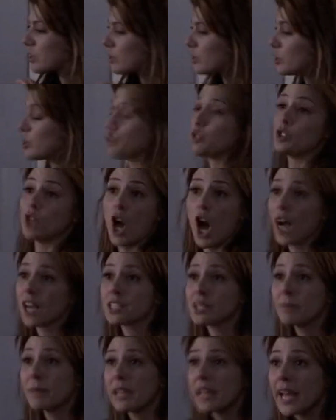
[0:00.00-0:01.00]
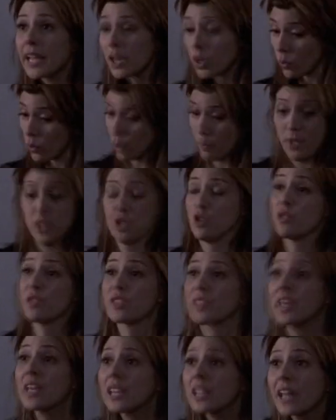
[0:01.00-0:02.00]
You talk to me like a woman. You
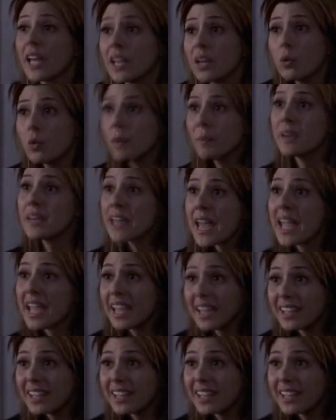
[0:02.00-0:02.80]
think like a woman.